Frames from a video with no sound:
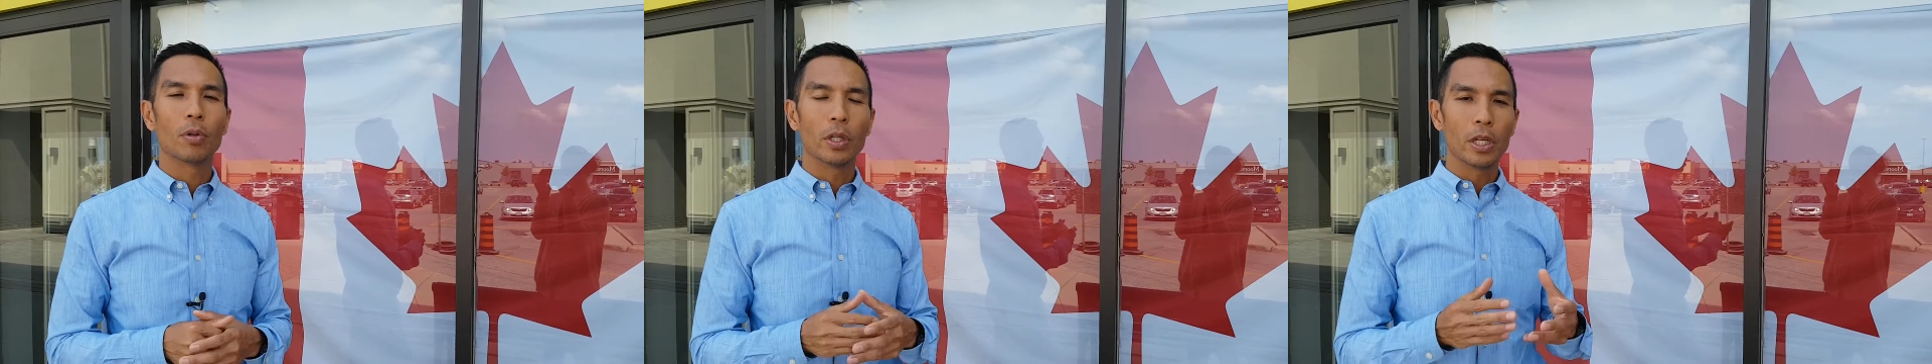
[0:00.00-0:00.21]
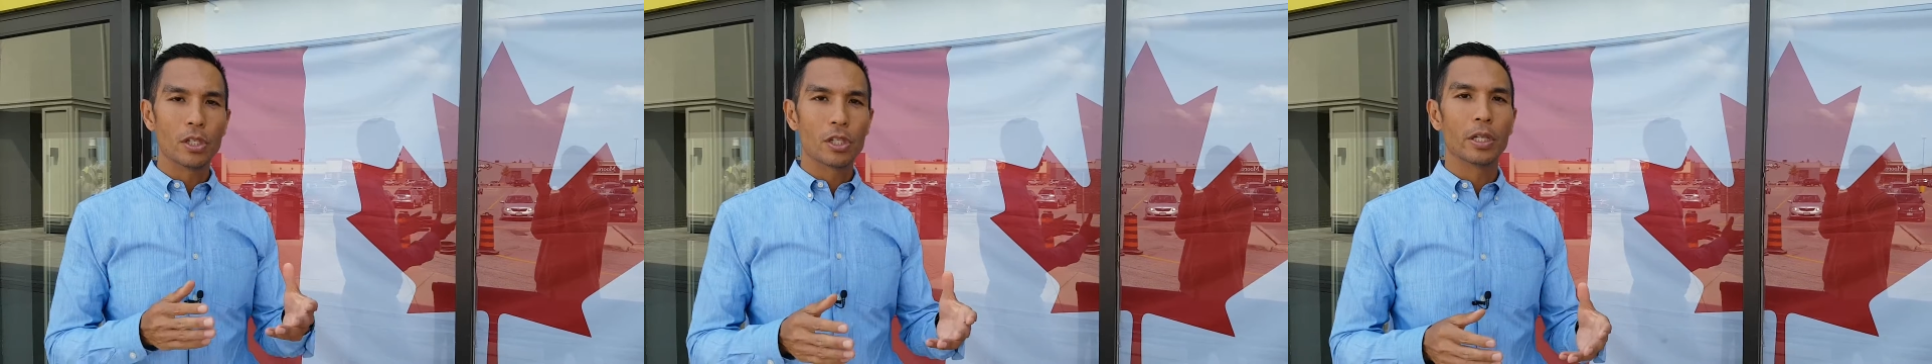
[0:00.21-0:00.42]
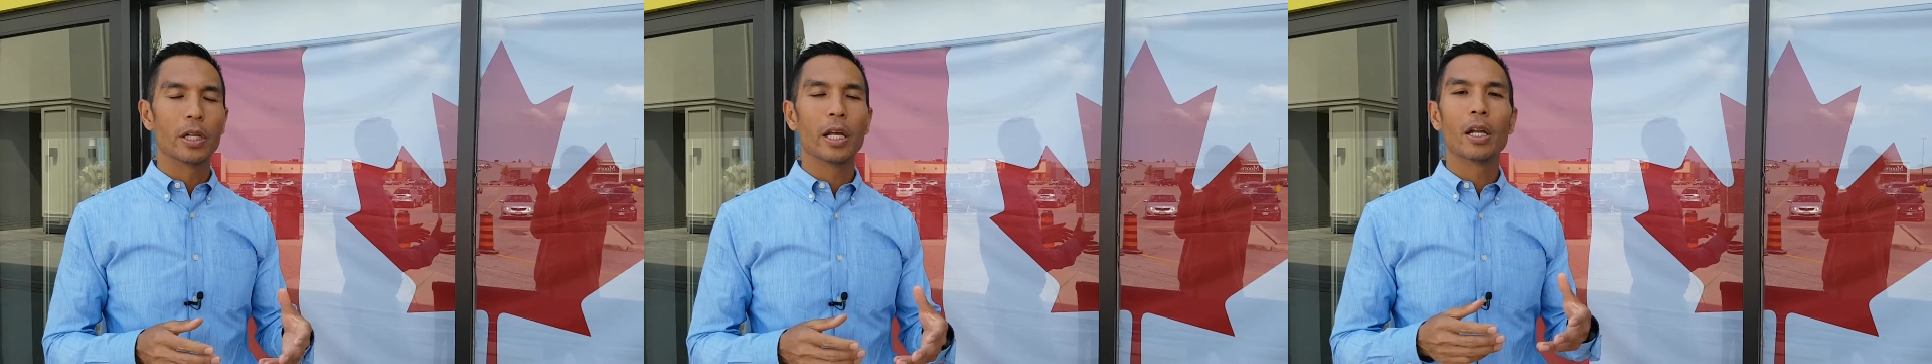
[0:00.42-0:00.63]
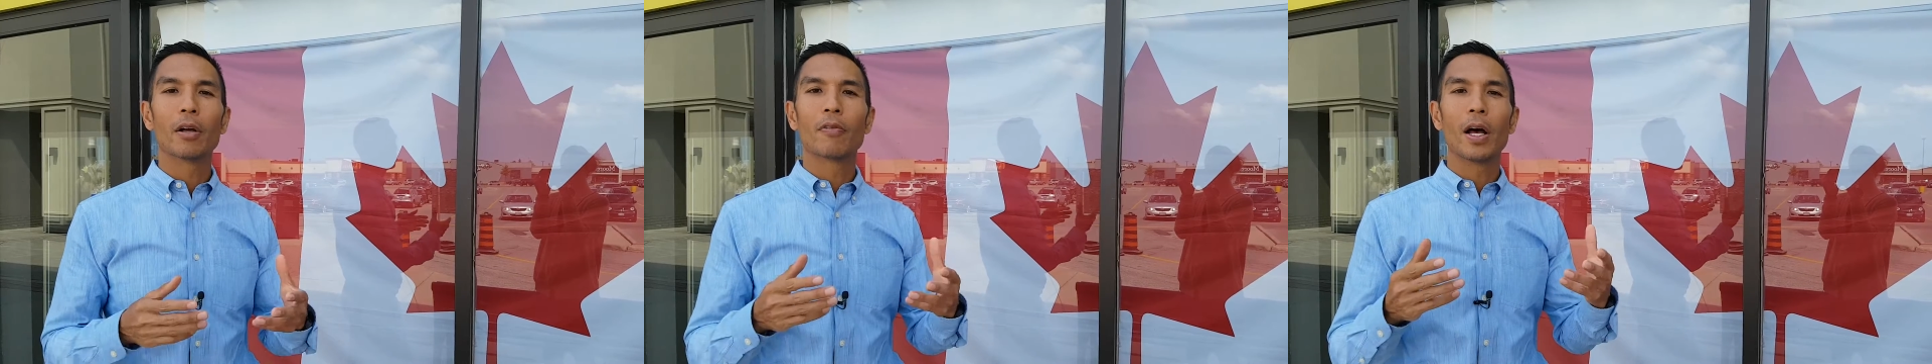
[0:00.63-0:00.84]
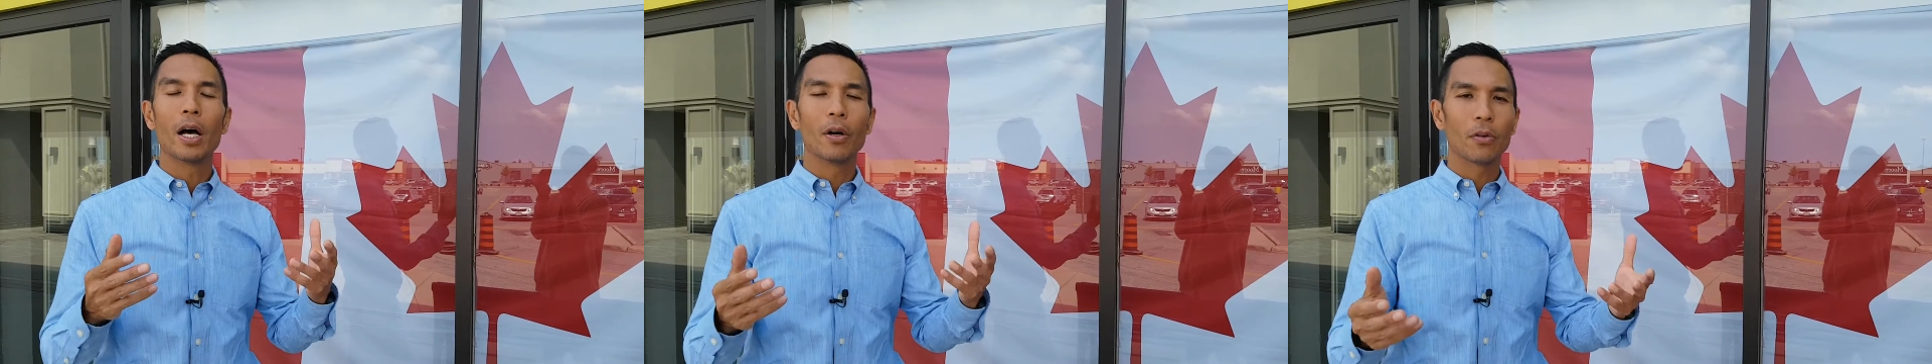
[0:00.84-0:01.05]
religion, and
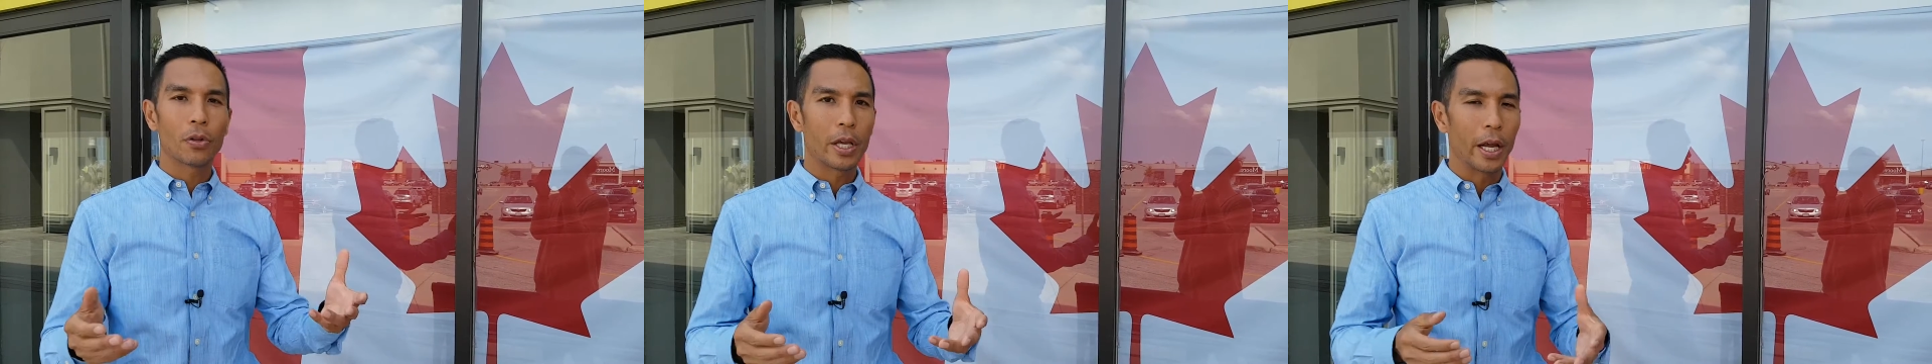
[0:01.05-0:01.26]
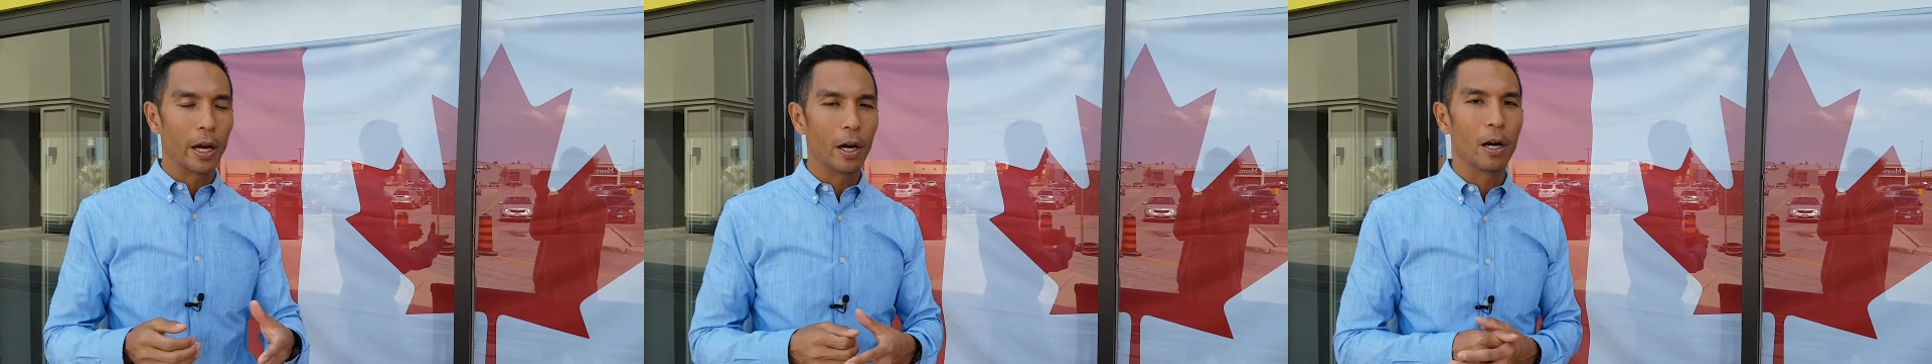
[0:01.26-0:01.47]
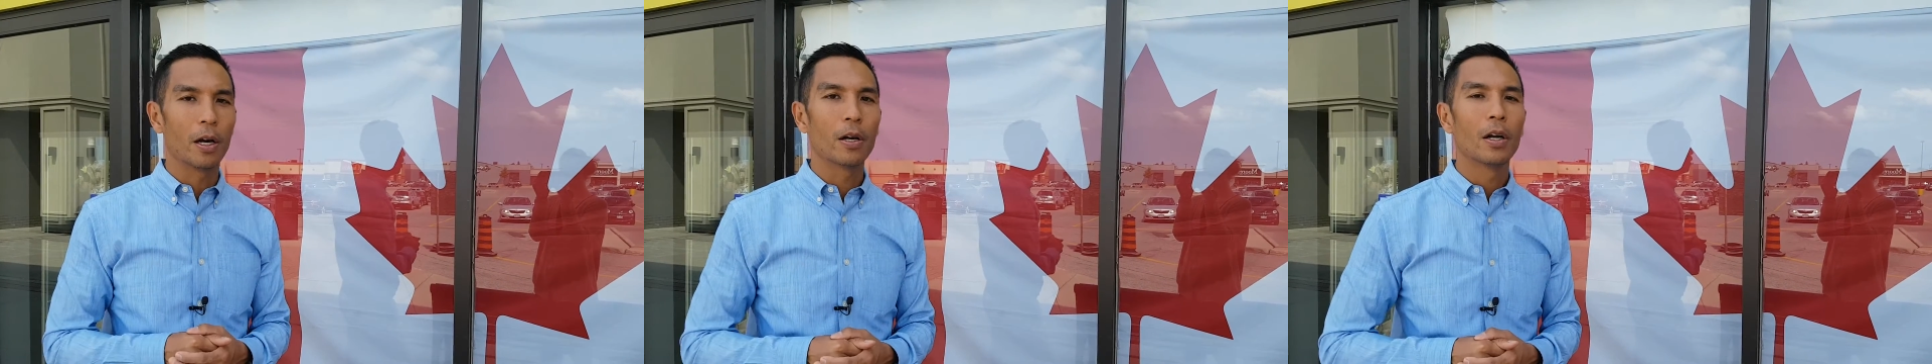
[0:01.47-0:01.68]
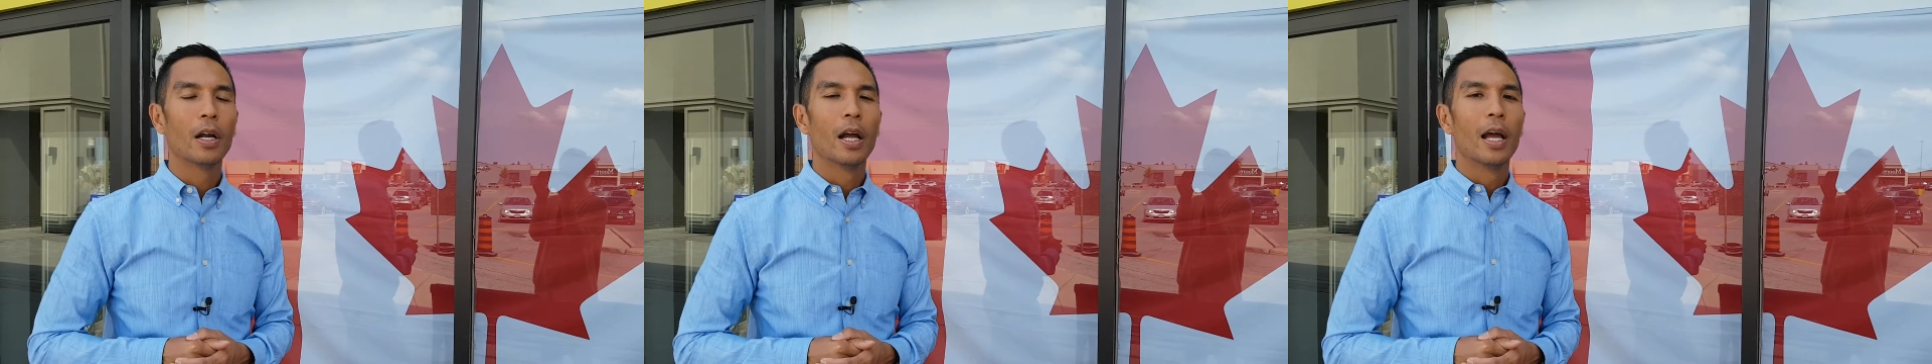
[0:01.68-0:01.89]
of healthcare.